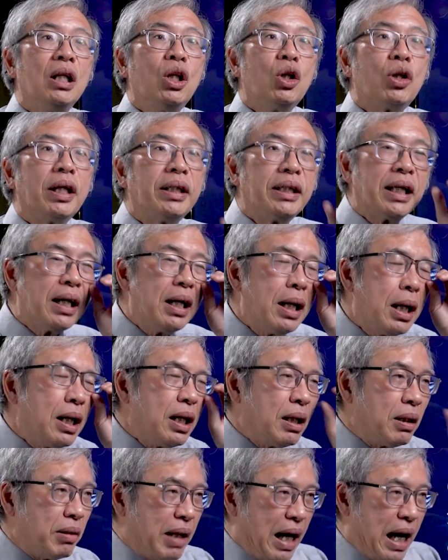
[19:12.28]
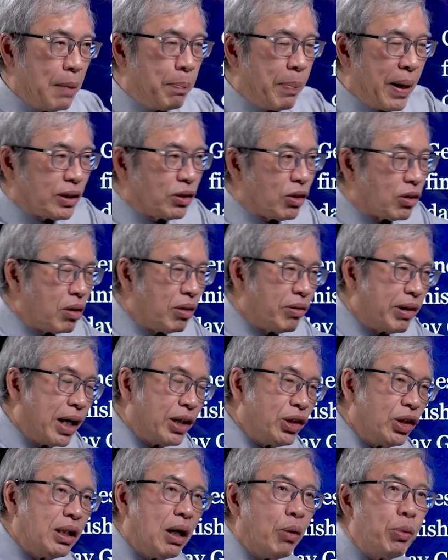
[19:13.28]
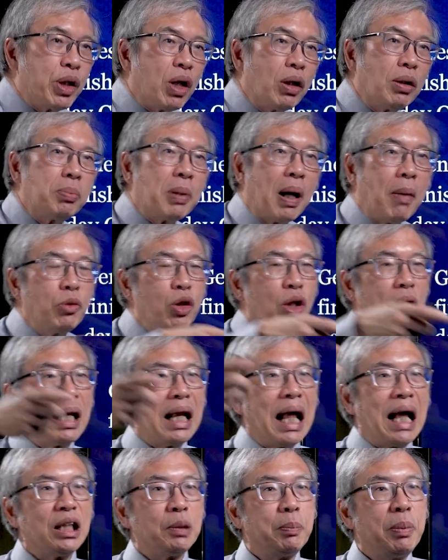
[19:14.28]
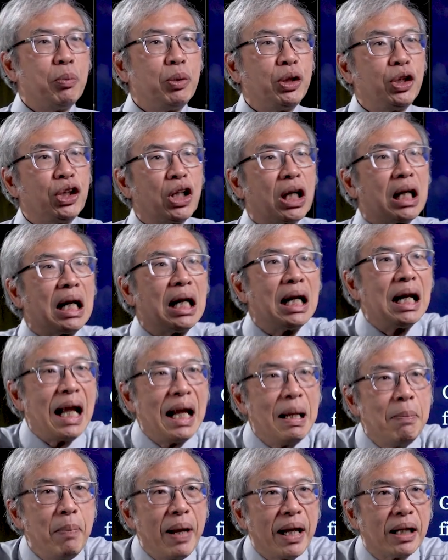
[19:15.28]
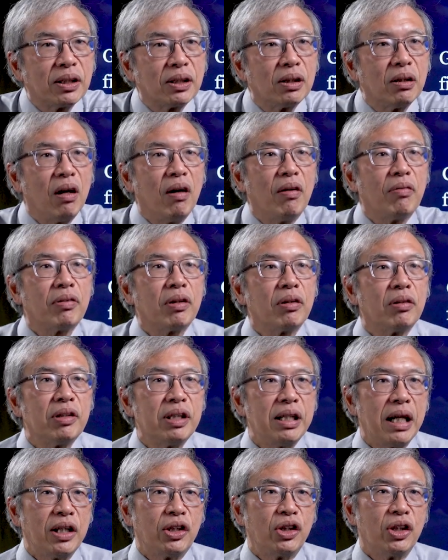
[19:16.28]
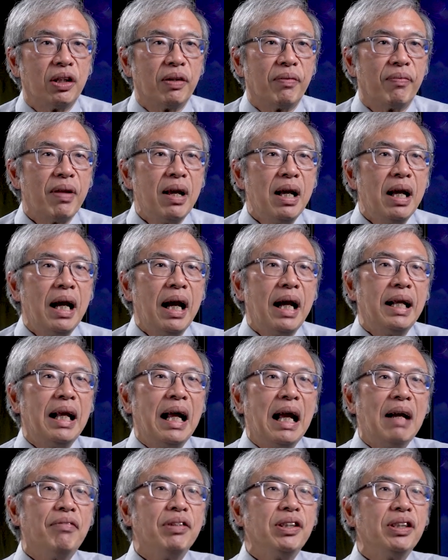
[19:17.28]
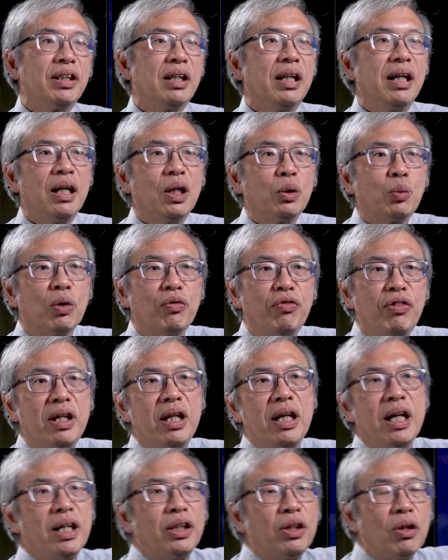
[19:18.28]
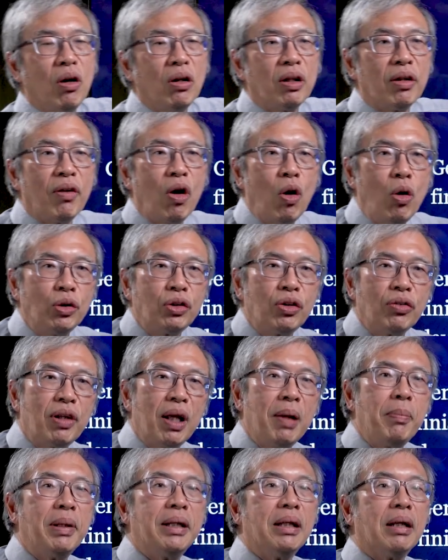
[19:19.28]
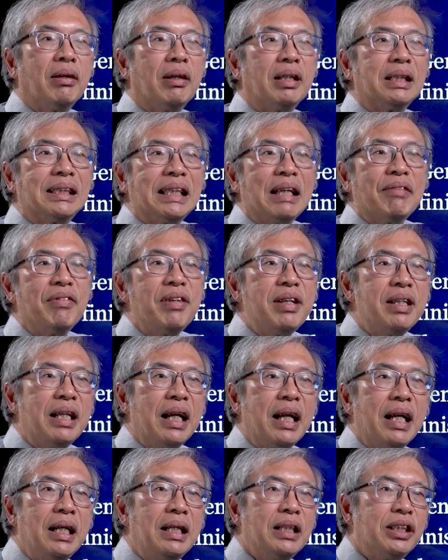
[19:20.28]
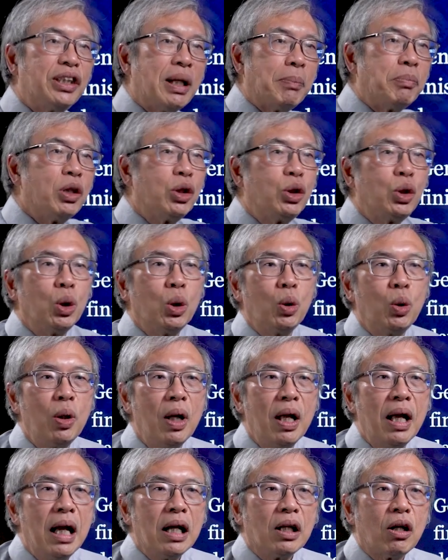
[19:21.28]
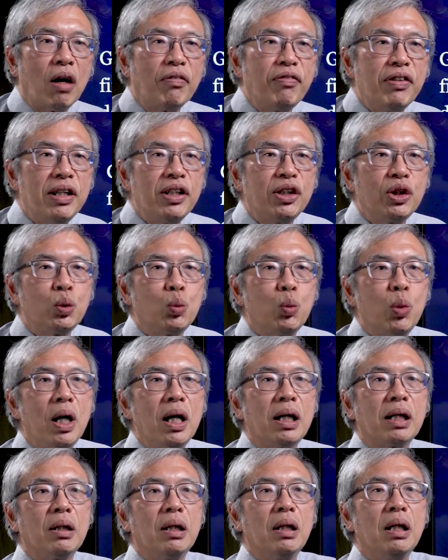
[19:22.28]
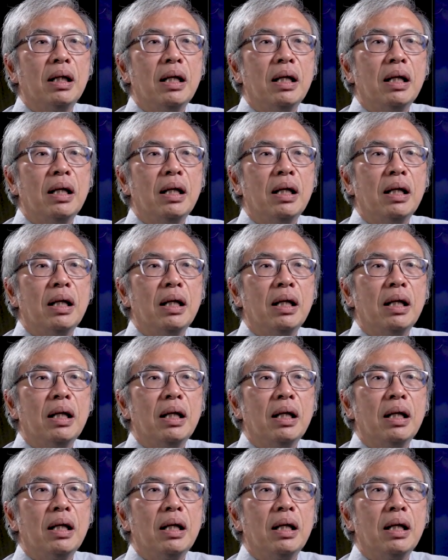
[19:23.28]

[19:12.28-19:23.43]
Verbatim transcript: look at the apex of creation. Now we've got to come to the last bit, which is the climax of creation. And the heavens and earth were finished, all the hosts of them. And on the seventh day, this chapter 2, God finished his work